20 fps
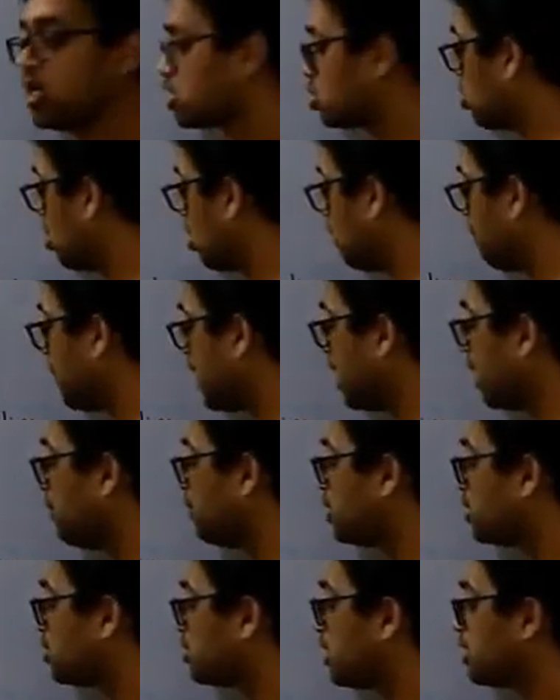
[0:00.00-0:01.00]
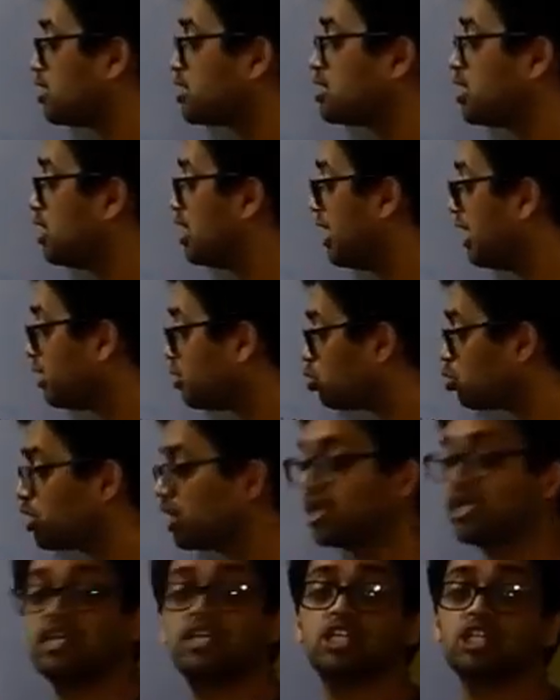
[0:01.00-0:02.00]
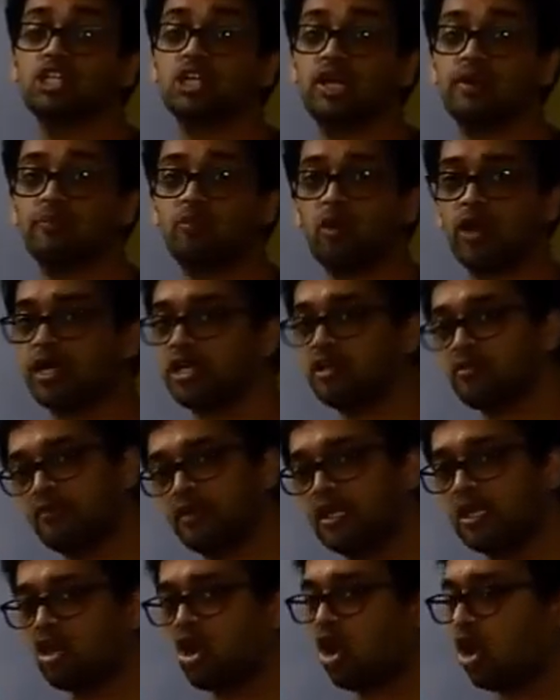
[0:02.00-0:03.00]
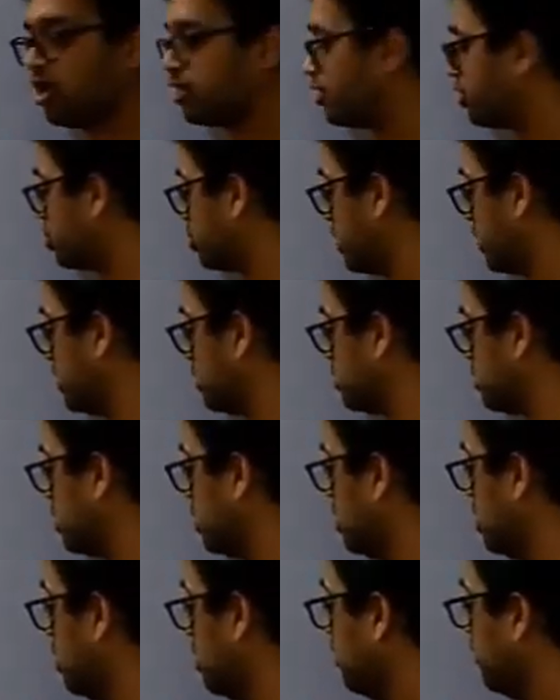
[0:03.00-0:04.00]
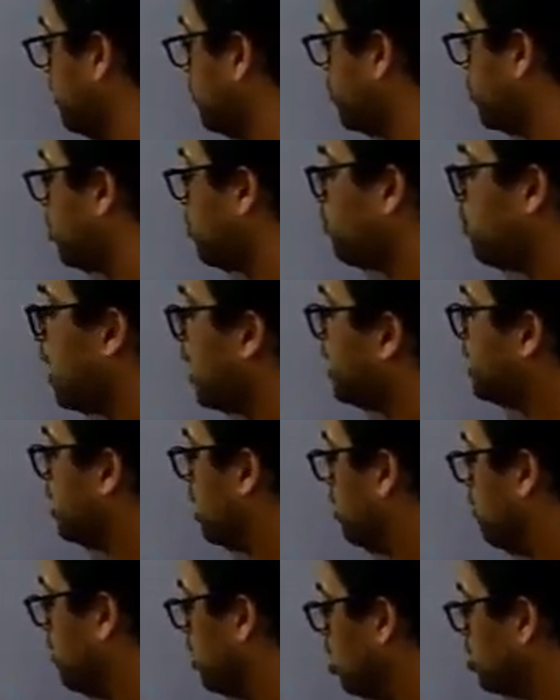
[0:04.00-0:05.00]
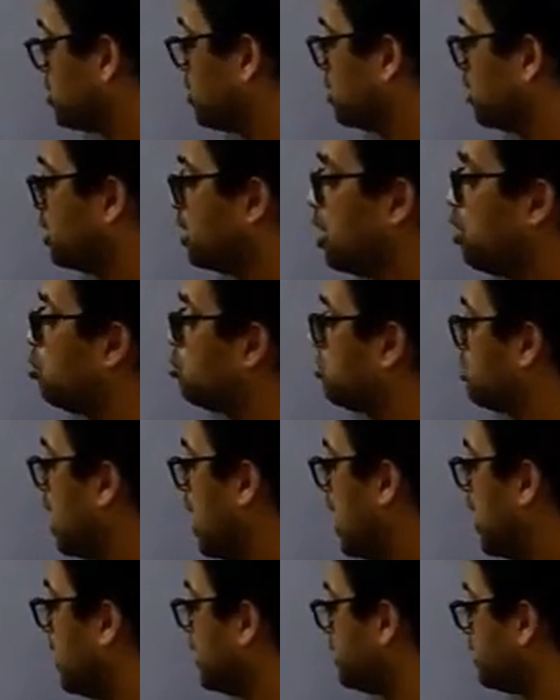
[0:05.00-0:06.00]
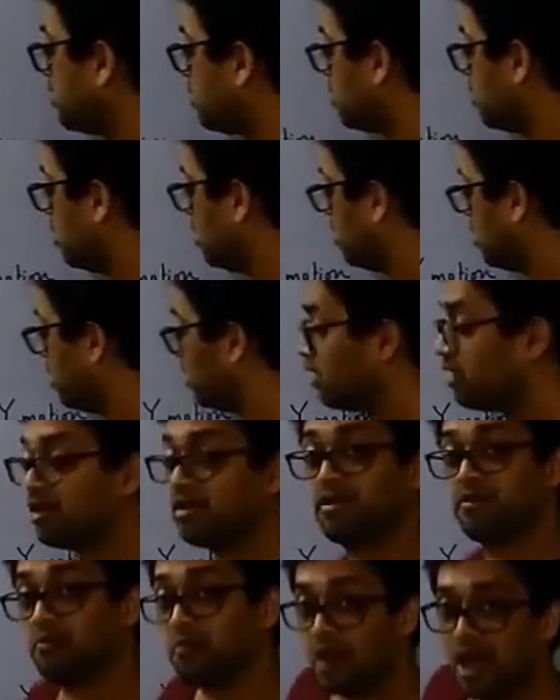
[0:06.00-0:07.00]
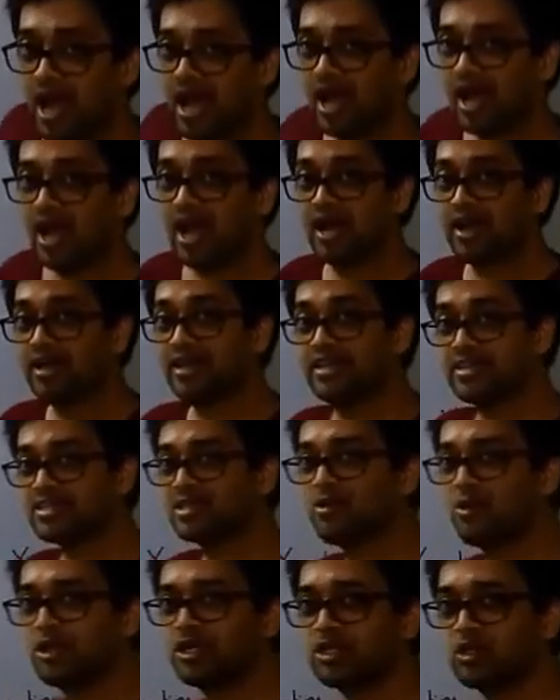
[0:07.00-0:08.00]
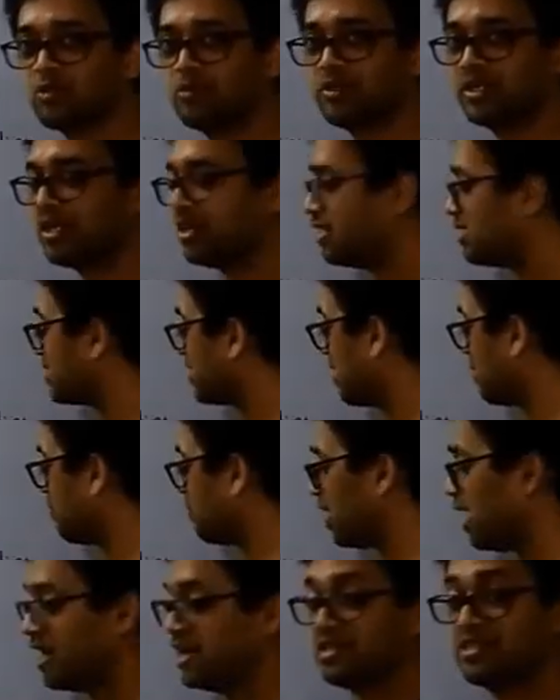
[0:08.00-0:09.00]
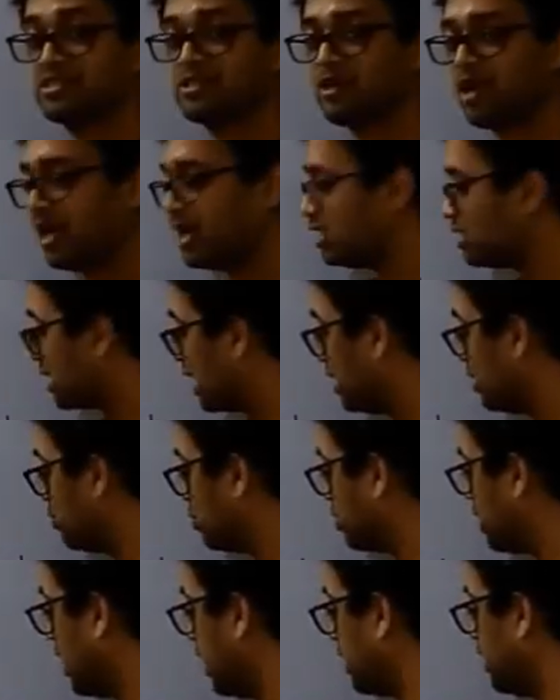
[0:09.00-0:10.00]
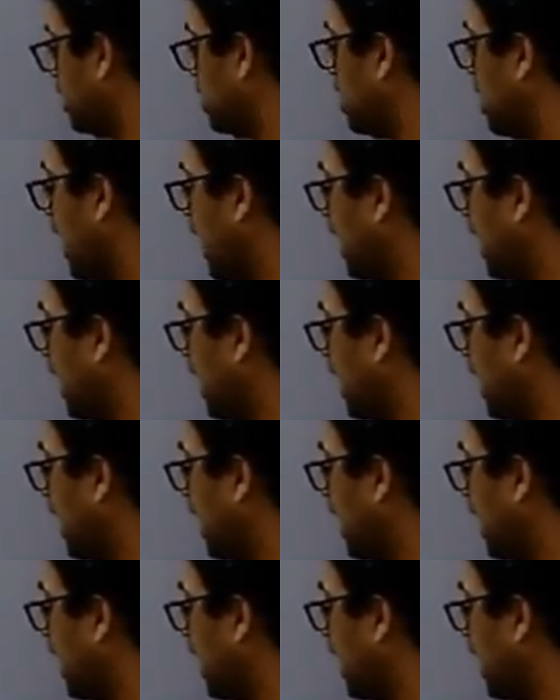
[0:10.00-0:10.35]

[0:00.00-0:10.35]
So a parameter that is linked to the initial point will not change. Final velocity, now that is going to be a surprise, so I will tell you that.